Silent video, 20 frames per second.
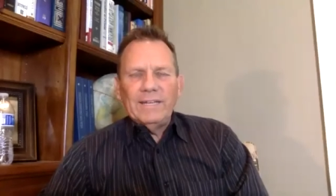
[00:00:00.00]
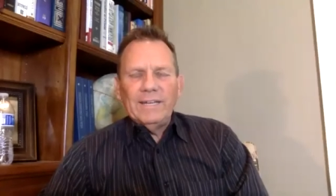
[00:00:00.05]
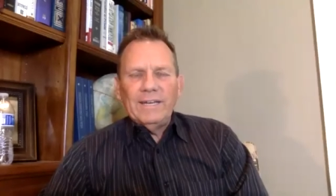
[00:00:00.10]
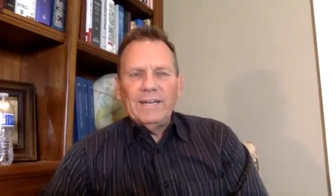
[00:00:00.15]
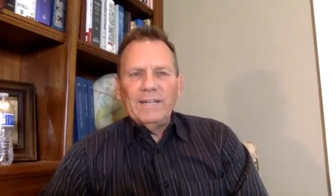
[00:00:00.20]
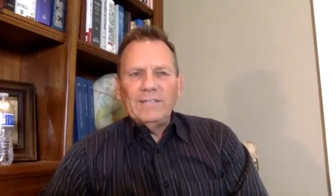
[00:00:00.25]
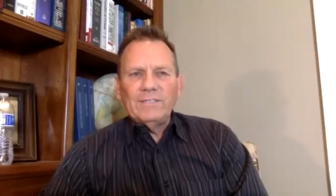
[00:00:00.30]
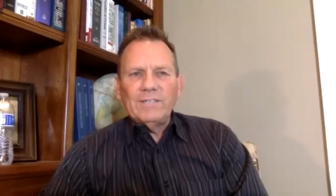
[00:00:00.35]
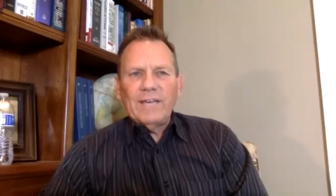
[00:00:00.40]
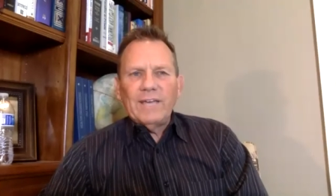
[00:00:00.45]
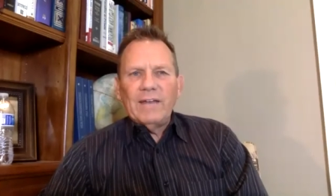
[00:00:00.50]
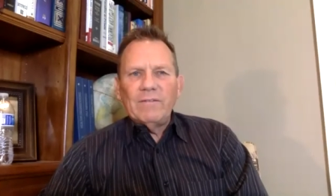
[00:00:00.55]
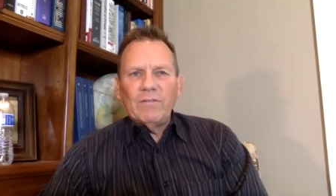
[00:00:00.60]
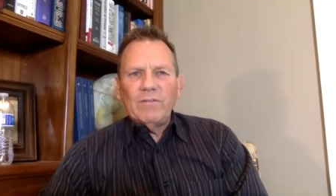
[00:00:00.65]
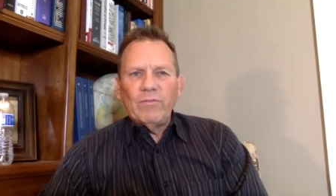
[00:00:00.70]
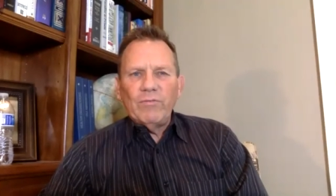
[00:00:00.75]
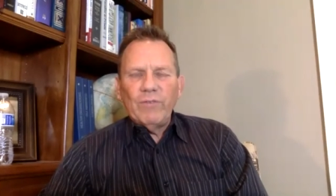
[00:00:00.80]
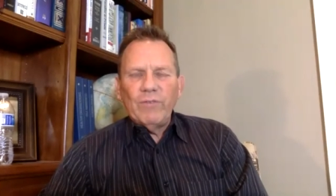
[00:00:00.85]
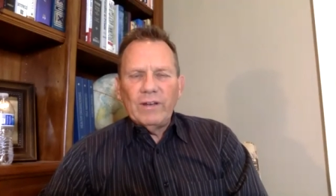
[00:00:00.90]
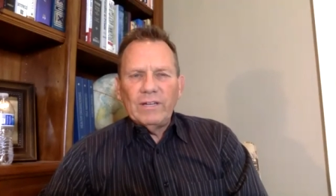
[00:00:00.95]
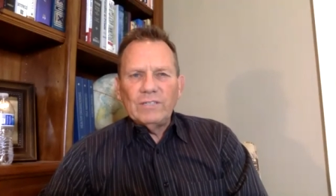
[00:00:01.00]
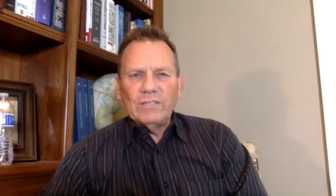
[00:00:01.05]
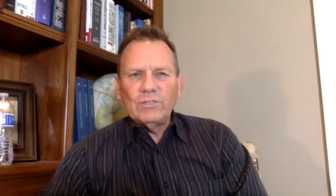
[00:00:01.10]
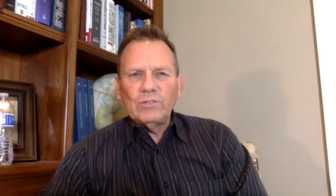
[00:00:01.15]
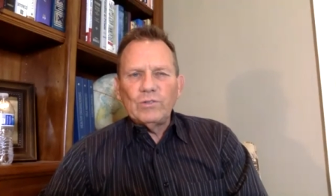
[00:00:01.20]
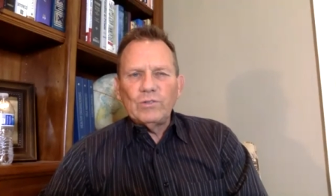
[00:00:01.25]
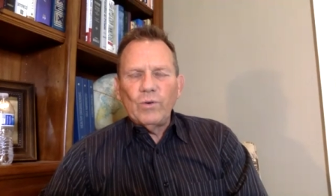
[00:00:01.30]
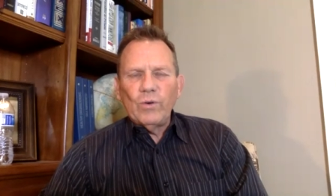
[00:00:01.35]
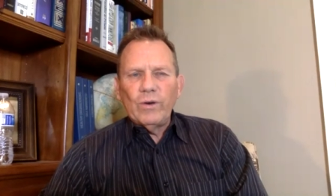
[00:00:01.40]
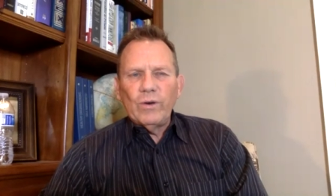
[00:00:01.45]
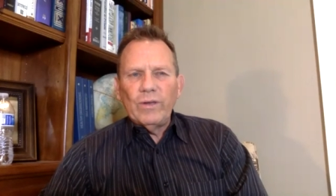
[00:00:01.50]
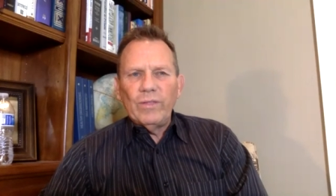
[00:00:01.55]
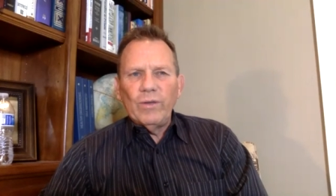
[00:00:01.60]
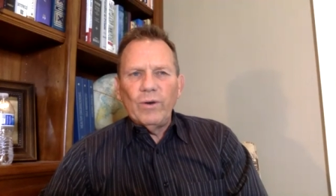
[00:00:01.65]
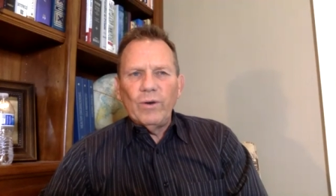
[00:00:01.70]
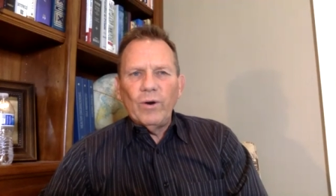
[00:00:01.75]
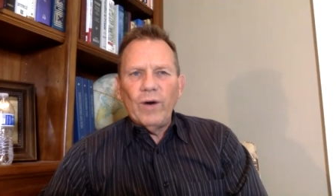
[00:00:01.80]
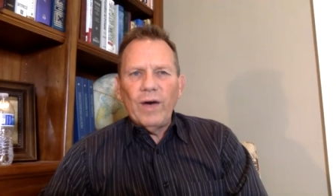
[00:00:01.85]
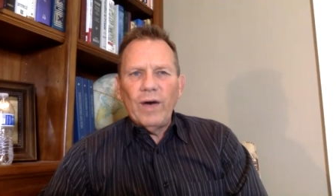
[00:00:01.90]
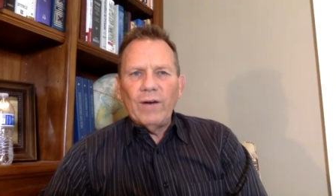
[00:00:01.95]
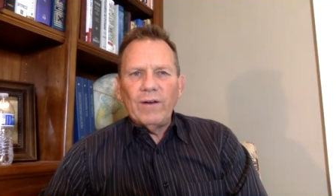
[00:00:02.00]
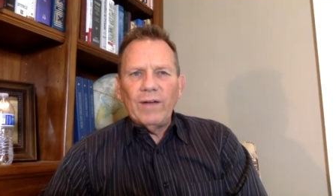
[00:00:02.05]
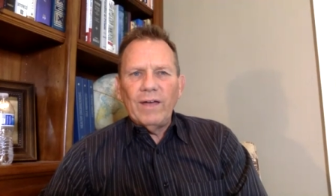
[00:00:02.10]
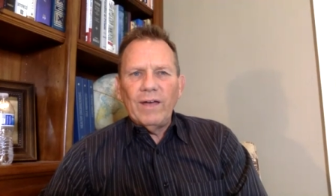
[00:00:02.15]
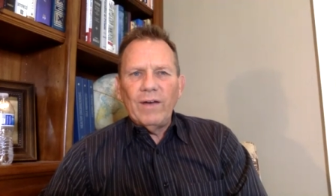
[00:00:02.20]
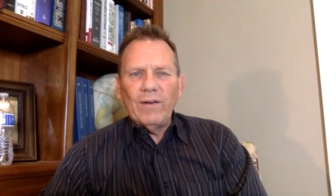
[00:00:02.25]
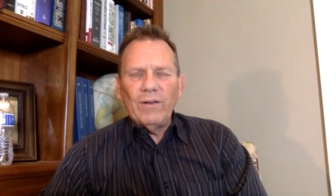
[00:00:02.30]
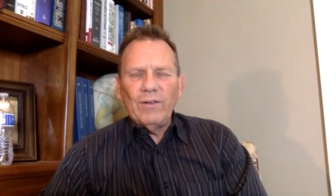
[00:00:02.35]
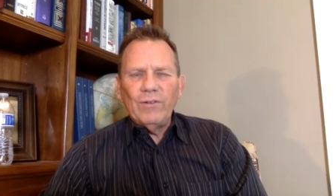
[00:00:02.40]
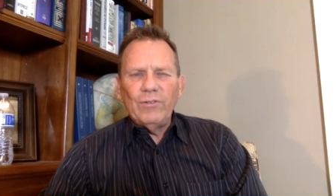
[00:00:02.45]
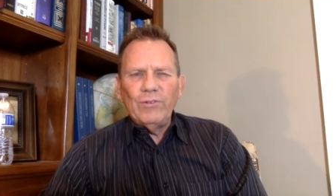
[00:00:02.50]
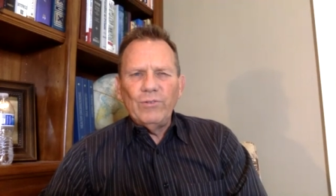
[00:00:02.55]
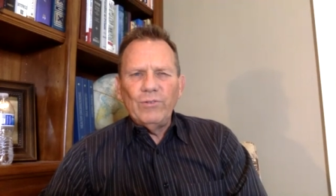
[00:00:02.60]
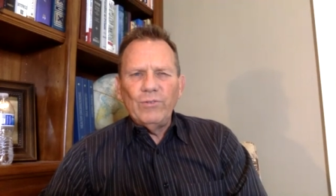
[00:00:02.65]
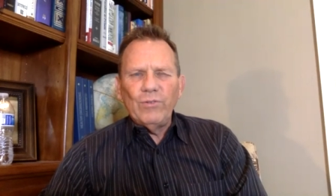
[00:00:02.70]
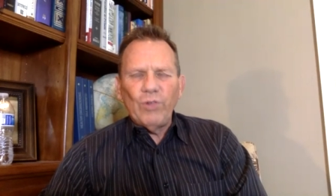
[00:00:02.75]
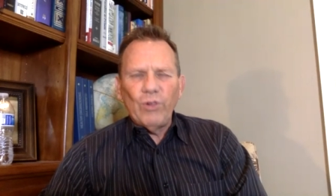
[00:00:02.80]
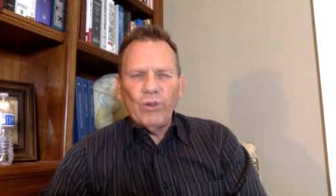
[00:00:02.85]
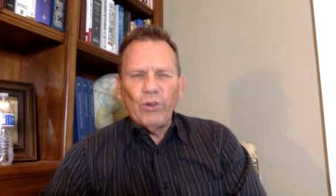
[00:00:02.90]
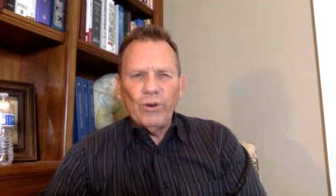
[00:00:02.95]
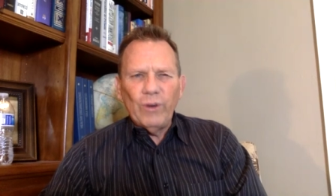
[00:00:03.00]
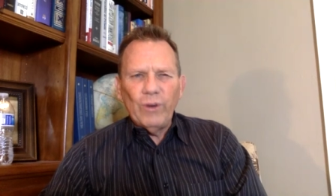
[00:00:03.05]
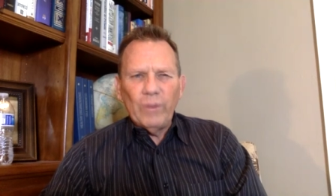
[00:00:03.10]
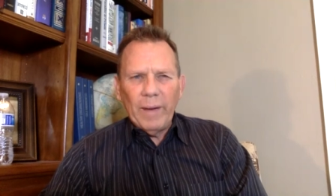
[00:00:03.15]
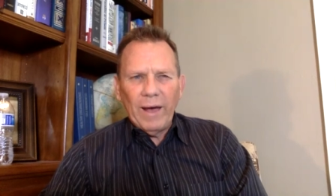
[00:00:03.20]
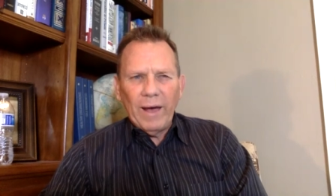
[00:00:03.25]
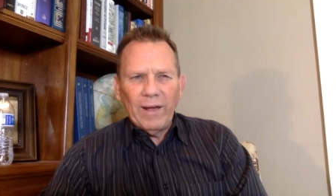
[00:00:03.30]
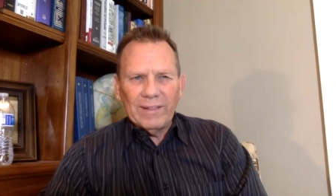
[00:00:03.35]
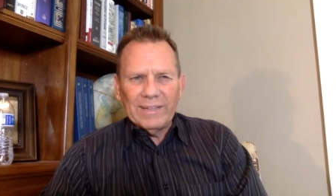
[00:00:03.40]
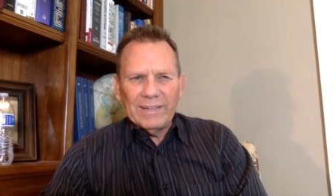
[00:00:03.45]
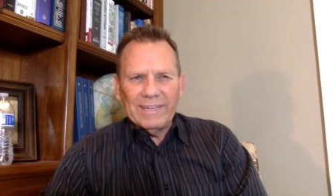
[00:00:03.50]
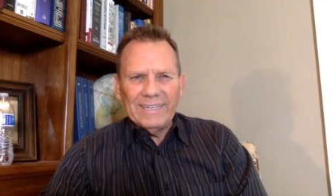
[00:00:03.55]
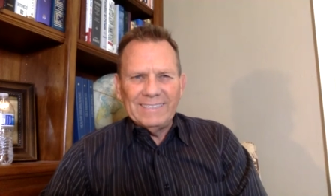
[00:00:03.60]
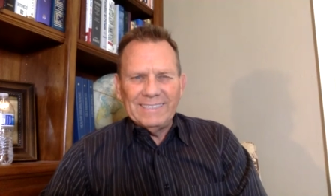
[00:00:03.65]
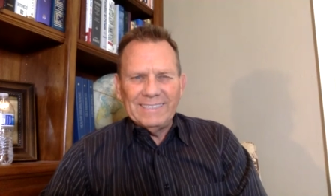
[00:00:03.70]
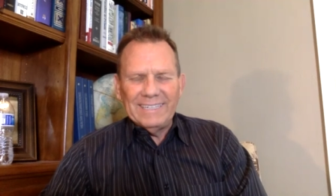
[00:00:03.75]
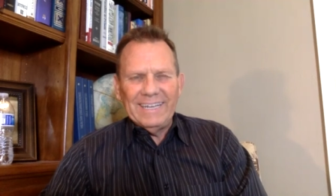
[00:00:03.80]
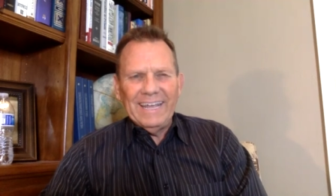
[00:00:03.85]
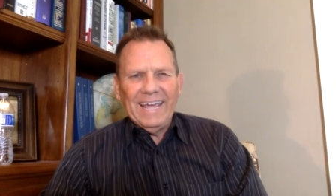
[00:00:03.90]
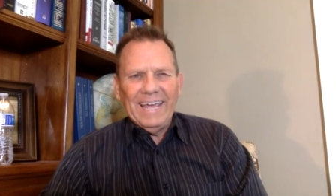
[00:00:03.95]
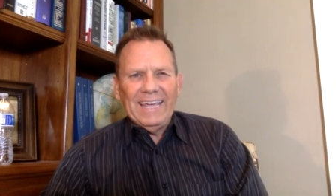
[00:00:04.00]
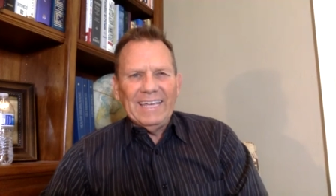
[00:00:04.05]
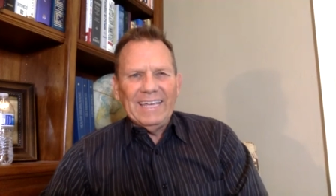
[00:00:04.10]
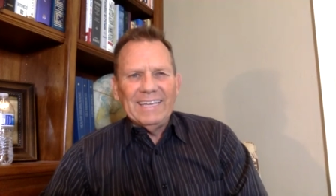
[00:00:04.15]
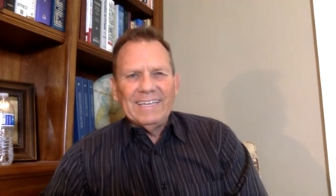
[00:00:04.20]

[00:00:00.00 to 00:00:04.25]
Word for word: and it is kind of a funny story, though. How how did you learn about lead today?